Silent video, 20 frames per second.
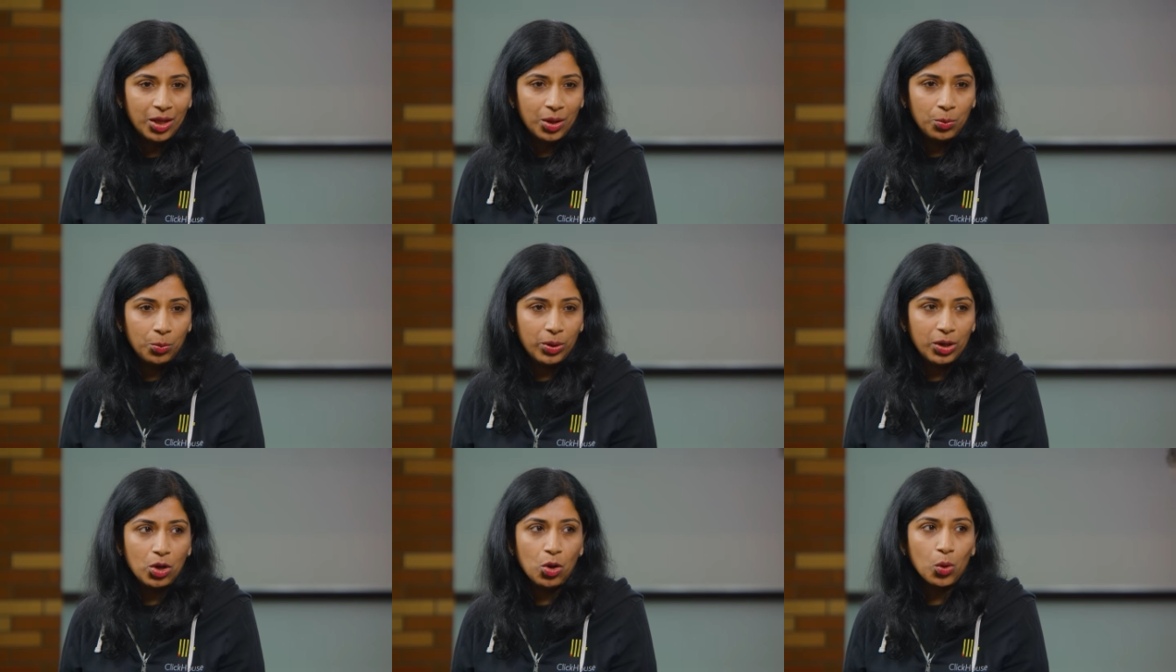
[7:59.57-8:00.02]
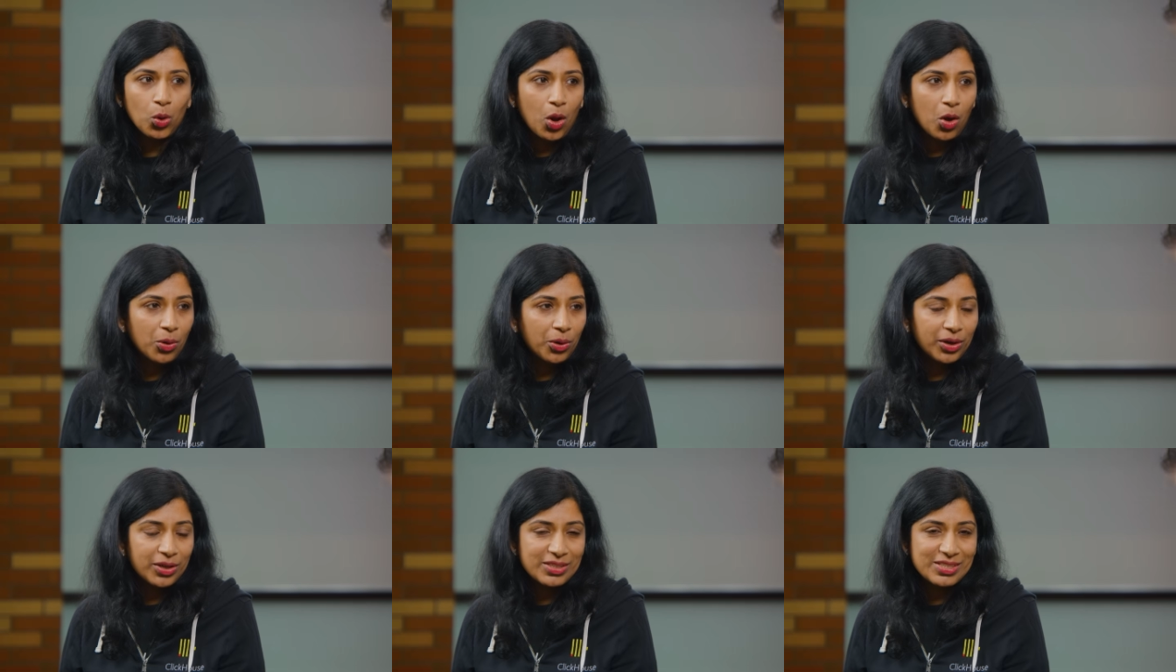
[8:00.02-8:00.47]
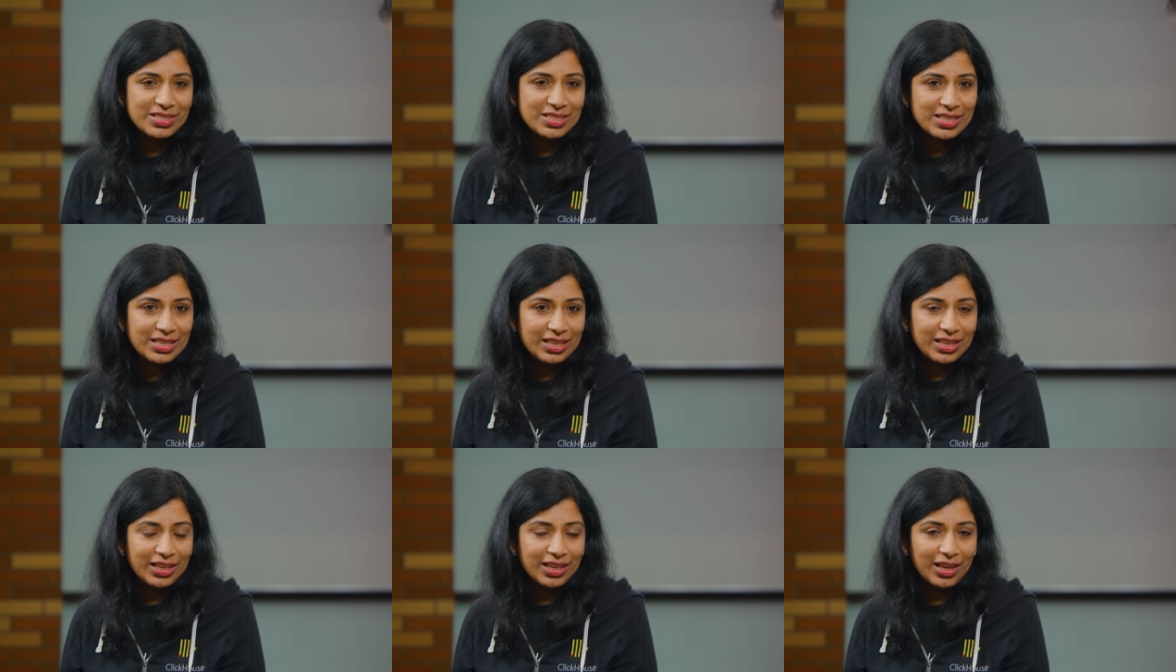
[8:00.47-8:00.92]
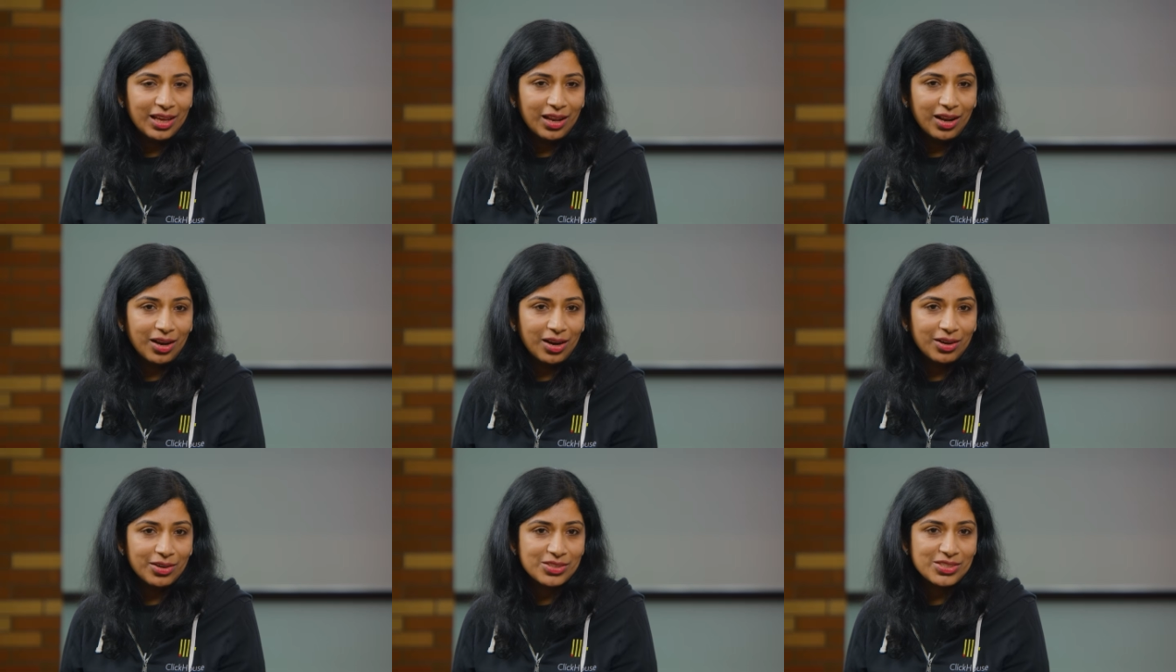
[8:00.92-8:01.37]
We no longer see in
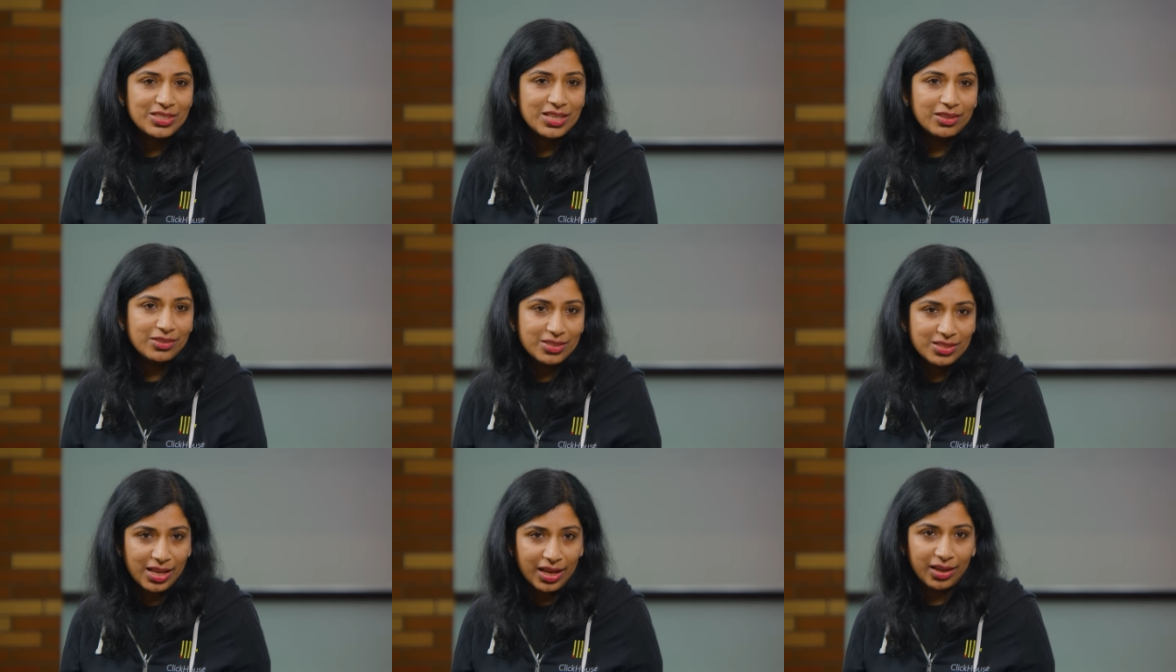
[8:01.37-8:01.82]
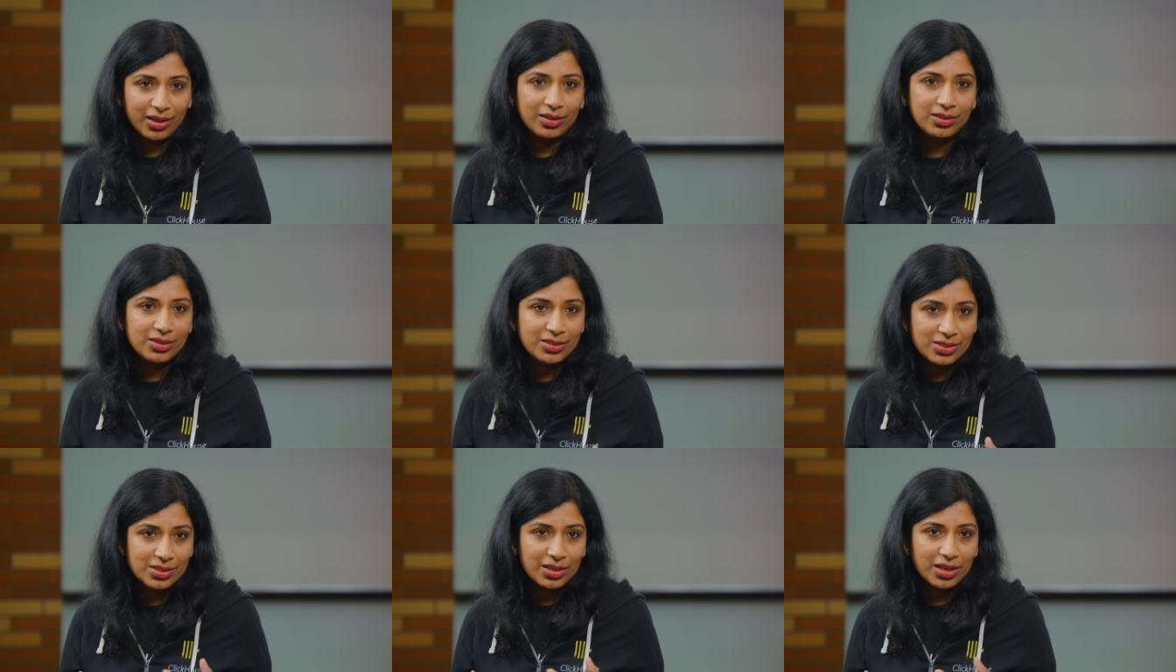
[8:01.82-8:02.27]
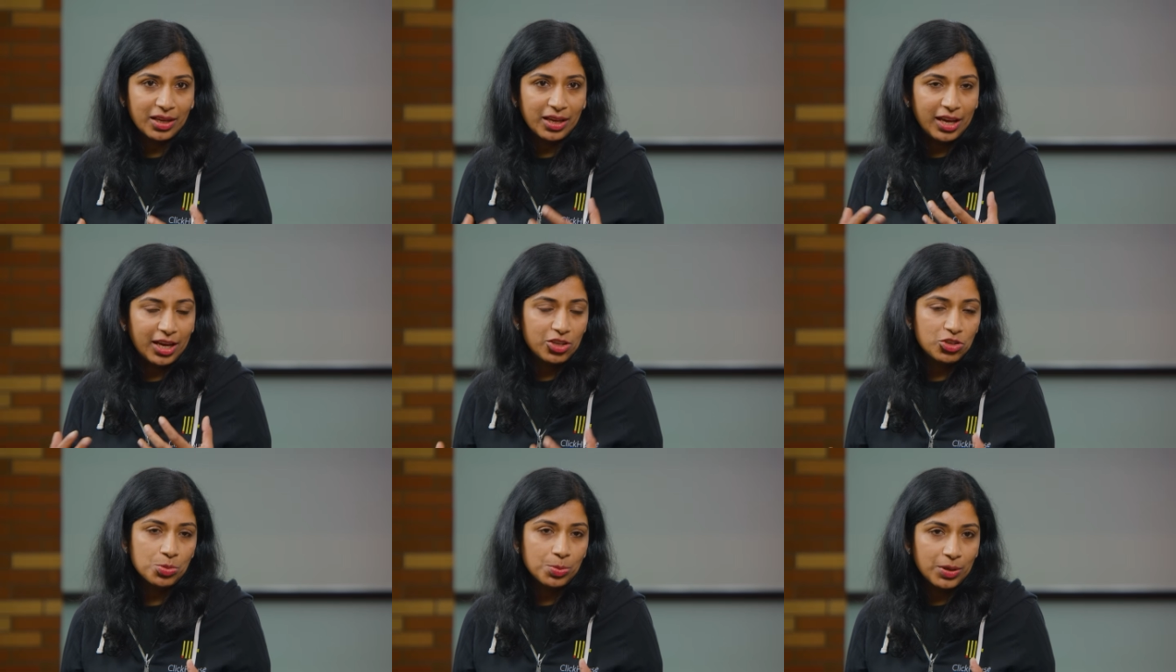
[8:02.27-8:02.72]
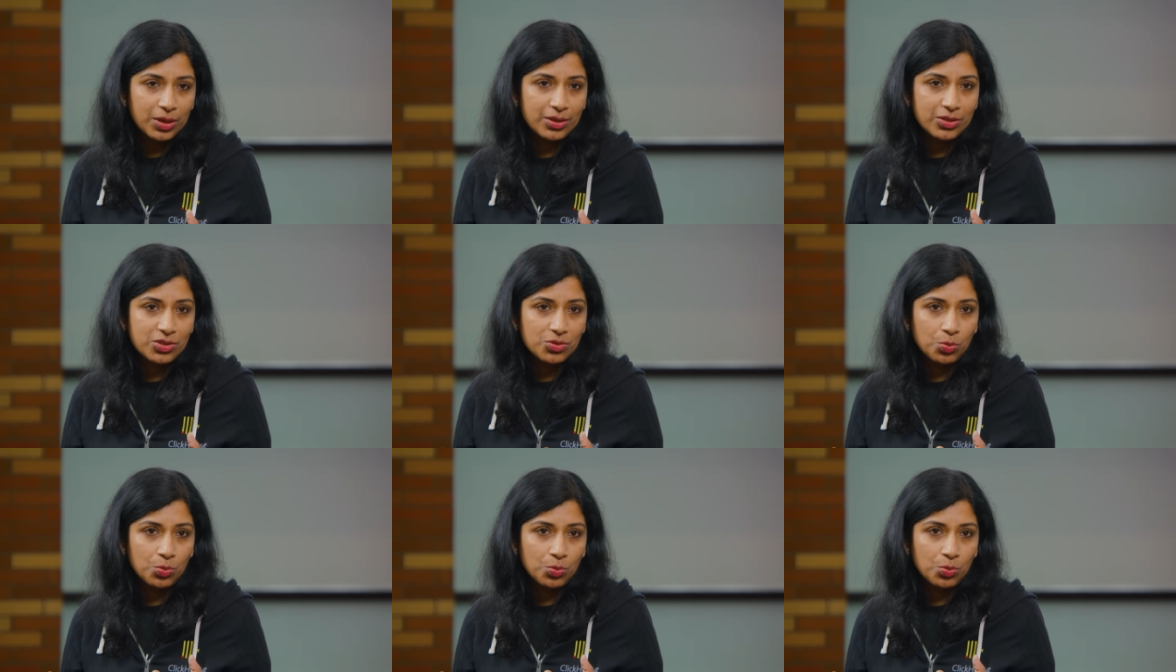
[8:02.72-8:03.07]
our sales cycles and engagements